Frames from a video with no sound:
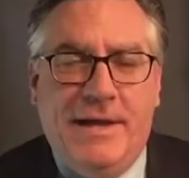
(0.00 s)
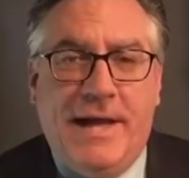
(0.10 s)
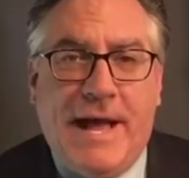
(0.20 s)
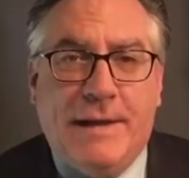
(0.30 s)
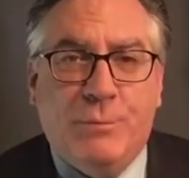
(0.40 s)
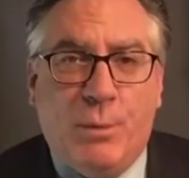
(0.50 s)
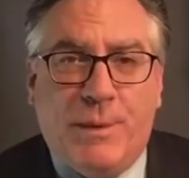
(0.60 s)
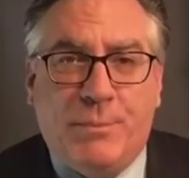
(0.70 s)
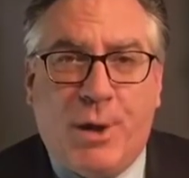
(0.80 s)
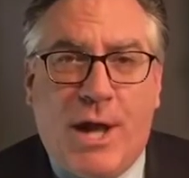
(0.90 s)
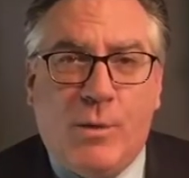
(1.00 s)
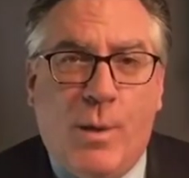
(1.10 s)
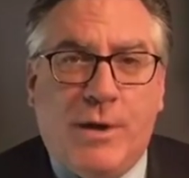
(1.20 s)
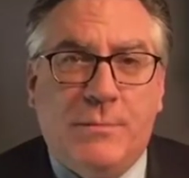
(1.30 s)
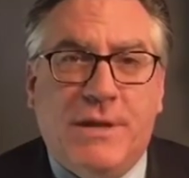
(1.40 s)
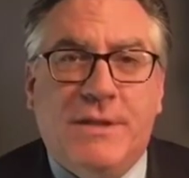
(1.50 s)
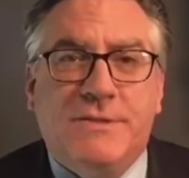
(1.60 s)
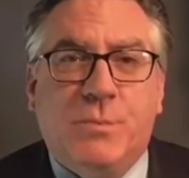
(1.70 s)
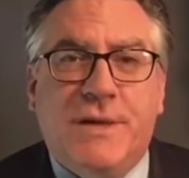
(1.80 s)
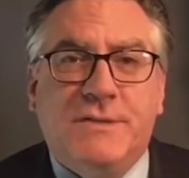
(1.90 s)
I'm Roby Brock. Welcome to
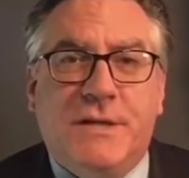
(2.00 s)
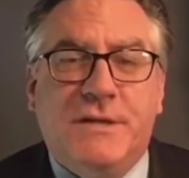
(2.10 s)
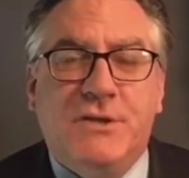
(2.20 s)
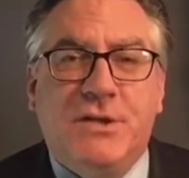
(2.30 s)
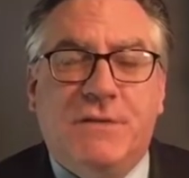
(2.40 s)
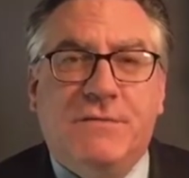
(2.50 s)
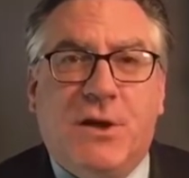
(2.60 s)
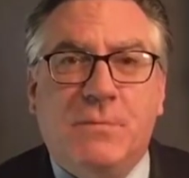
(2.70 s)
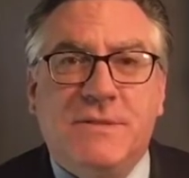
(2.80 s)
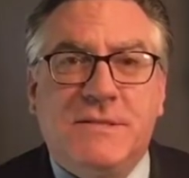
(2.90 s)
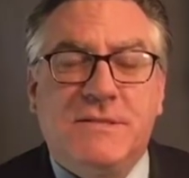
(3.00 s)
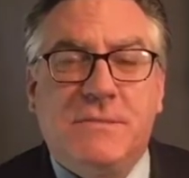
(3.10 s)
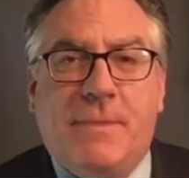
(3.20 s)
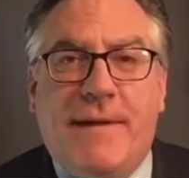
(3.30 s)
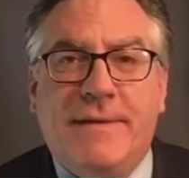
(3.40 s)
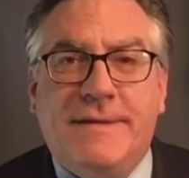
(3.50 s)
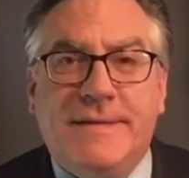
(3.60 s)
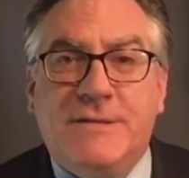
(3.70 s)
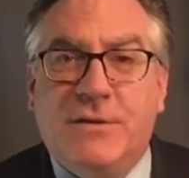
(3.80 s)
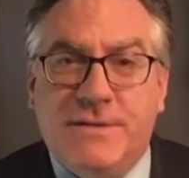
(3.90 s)
this week's edition of Talk Business and
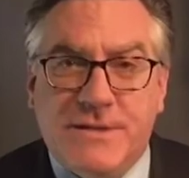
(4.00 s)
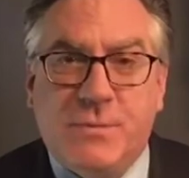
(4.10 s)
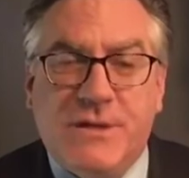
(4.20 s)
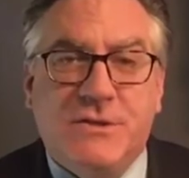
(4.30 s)
Politics. On this week's